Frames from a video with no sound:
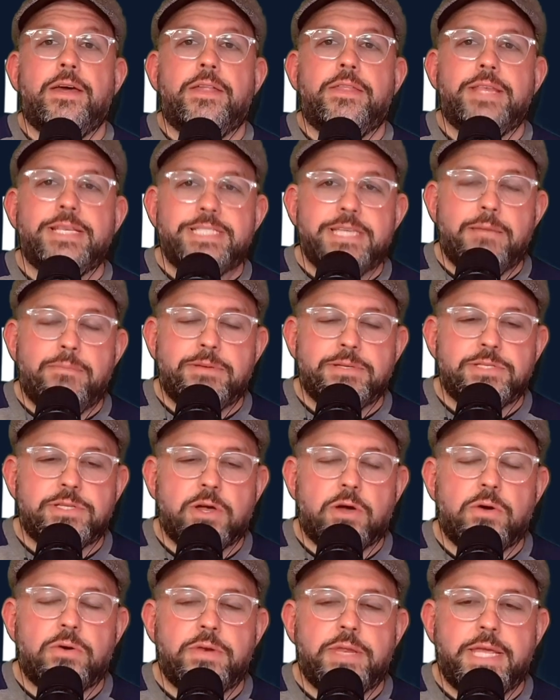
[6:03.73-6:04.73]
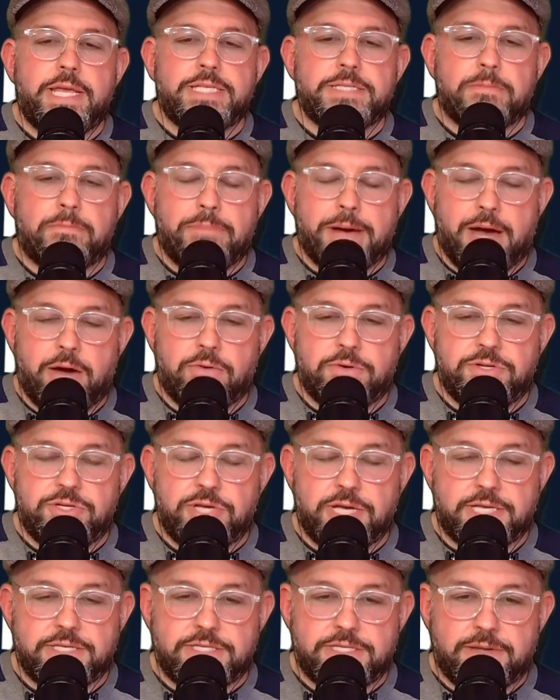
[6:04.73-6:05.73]
This episode is about
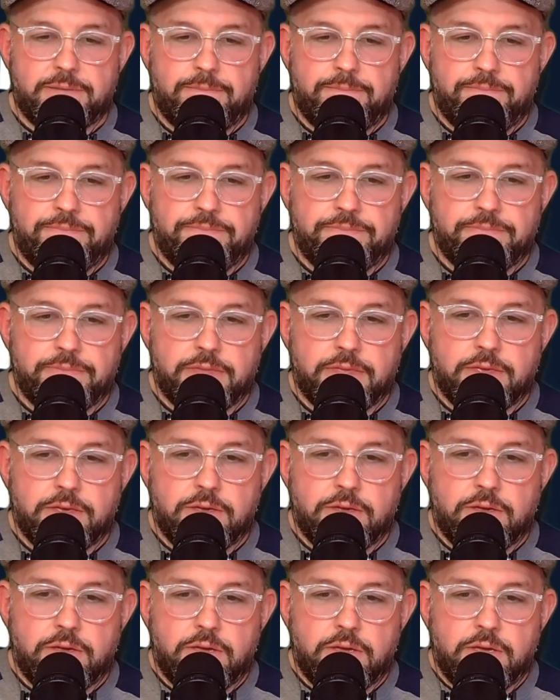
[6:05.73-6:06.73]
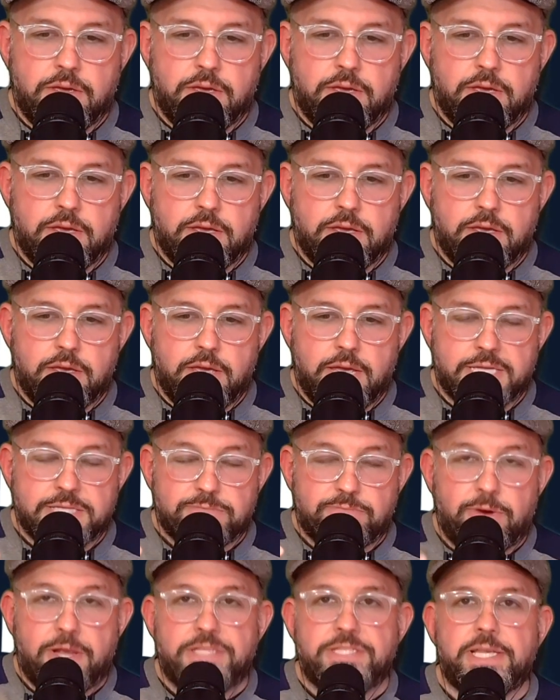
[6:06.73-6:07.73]
just
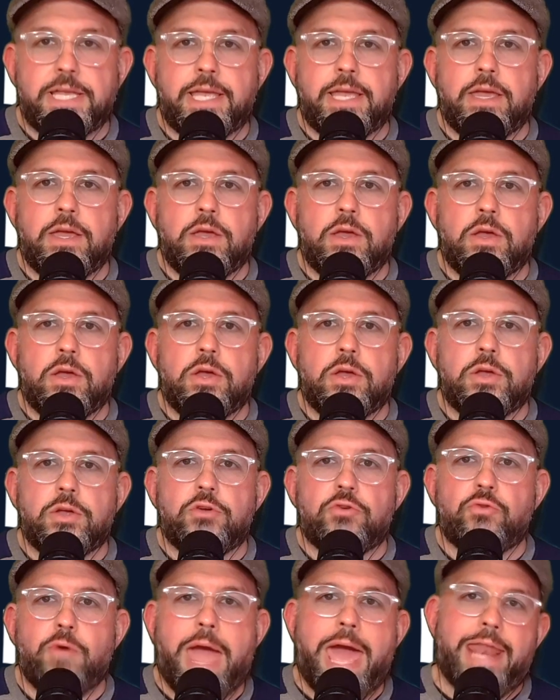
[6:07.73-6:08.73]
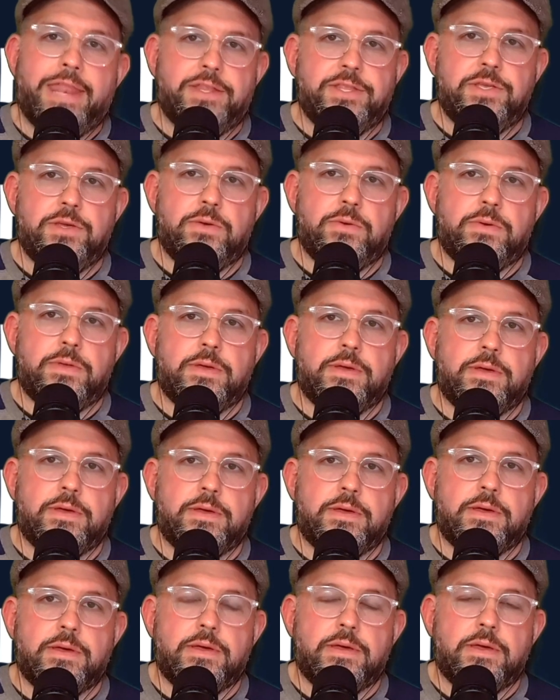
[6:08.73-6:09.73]
expressing gratitude.
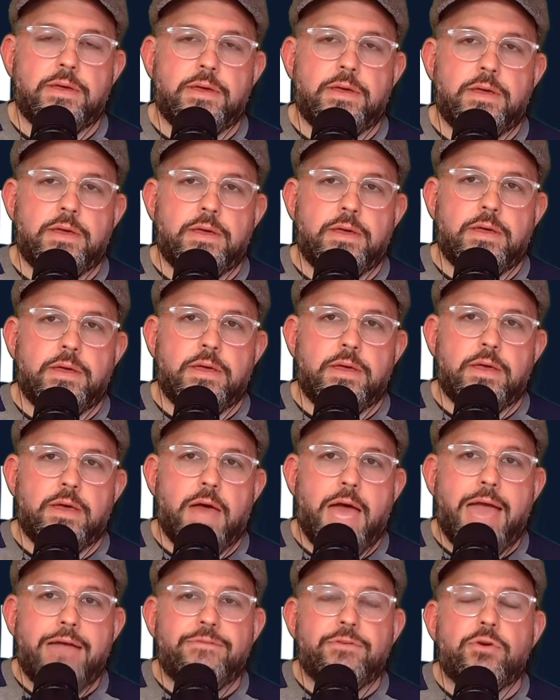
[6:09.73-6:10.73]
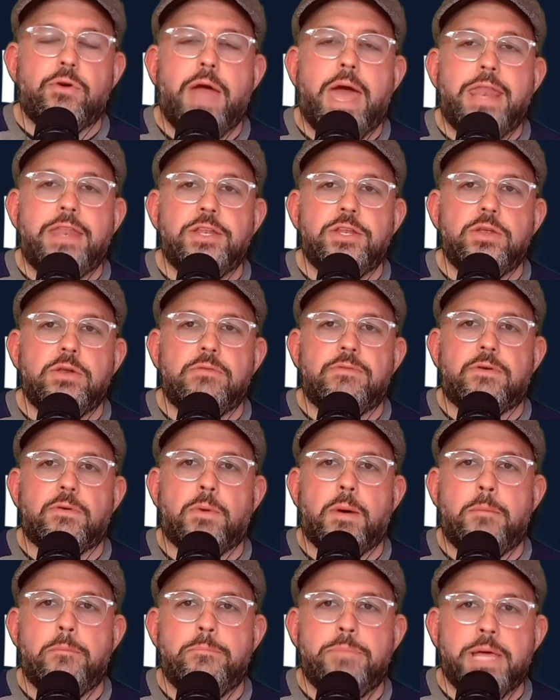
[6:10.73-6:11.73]
I have gratitude for
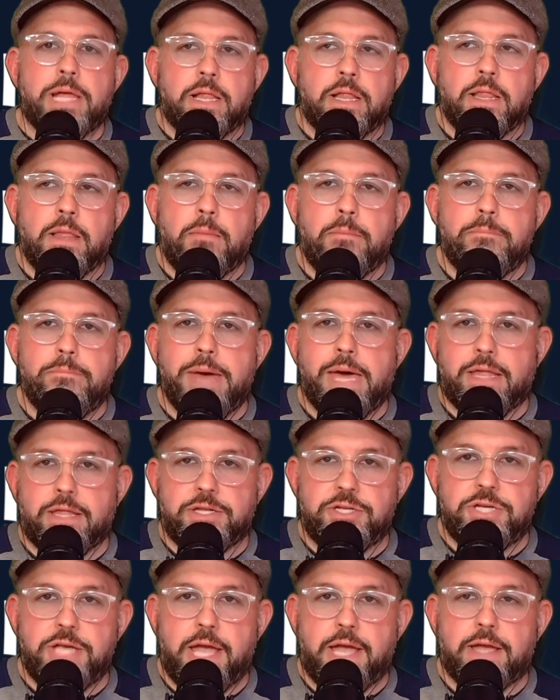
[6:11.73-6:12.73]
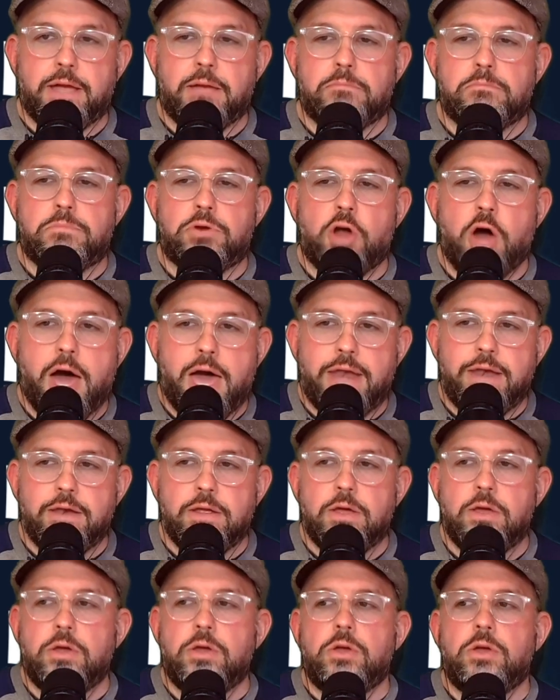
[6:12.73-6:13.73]
what Bill Belichick brought
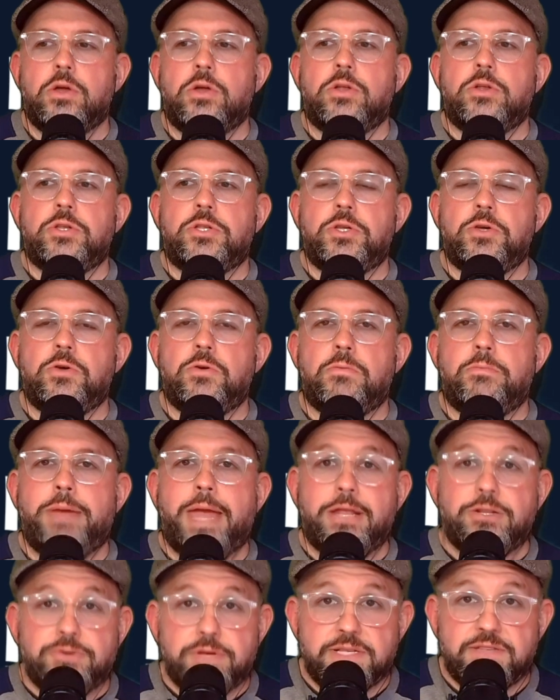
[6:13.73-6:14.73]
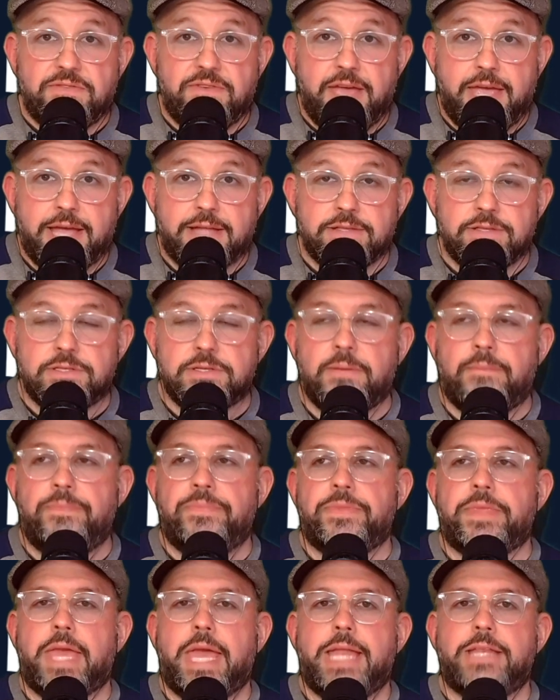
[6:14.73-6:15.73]
to Patriots fans
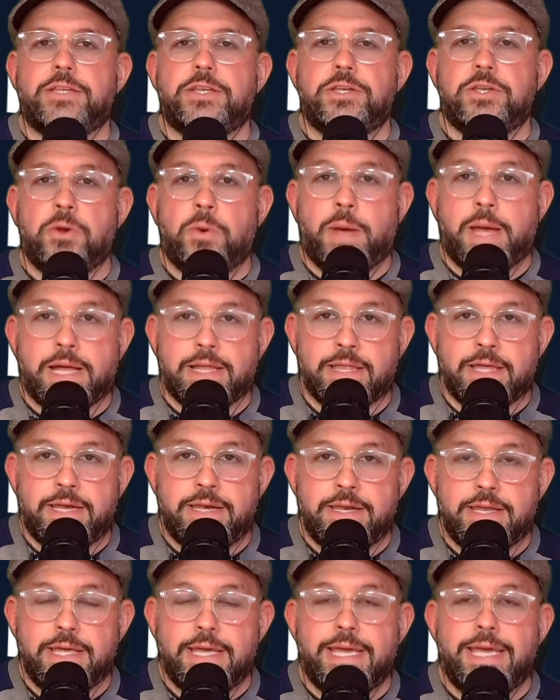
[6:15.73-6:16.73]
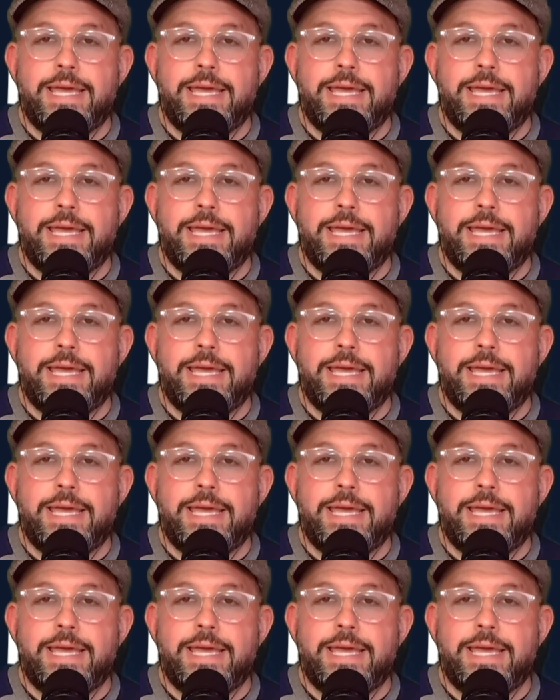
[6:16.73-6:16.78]
and to New England,